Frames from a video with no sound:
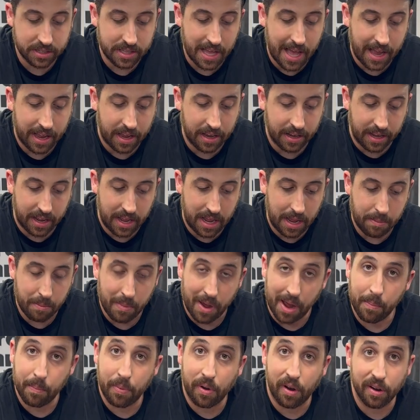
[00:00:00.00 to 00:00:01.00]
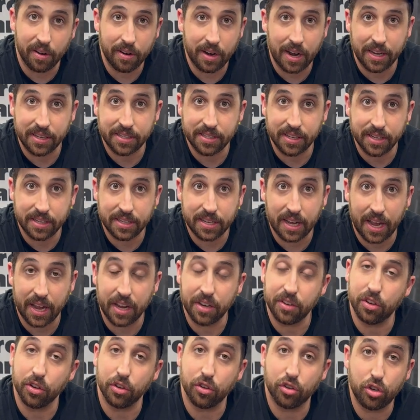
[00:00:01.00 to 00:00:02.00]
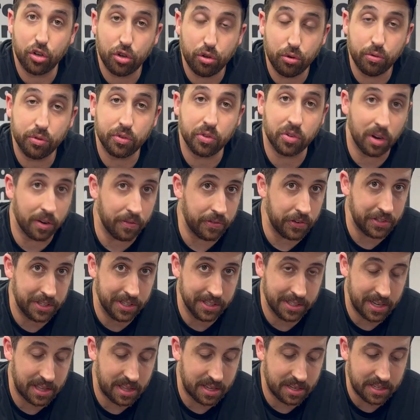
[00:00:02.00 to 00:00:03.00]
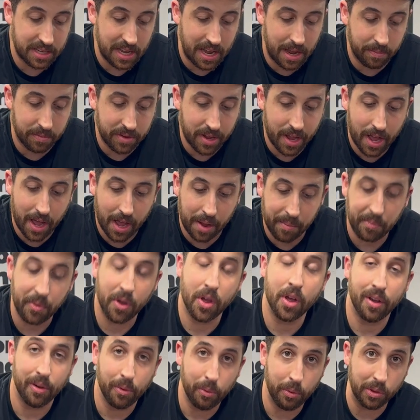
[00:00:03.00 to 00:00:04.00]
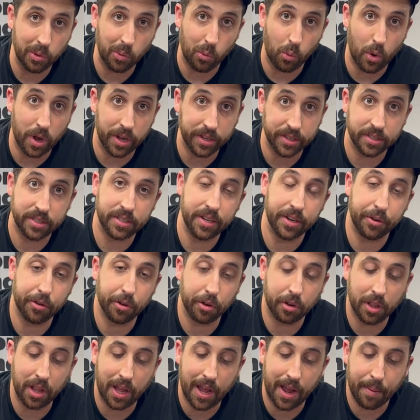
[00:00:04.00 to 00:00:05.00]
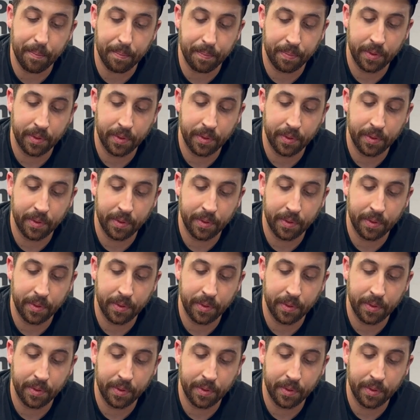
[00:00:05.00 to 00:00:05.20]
that could keep my part nice and tight to two surfaces at the same time with one single clamp.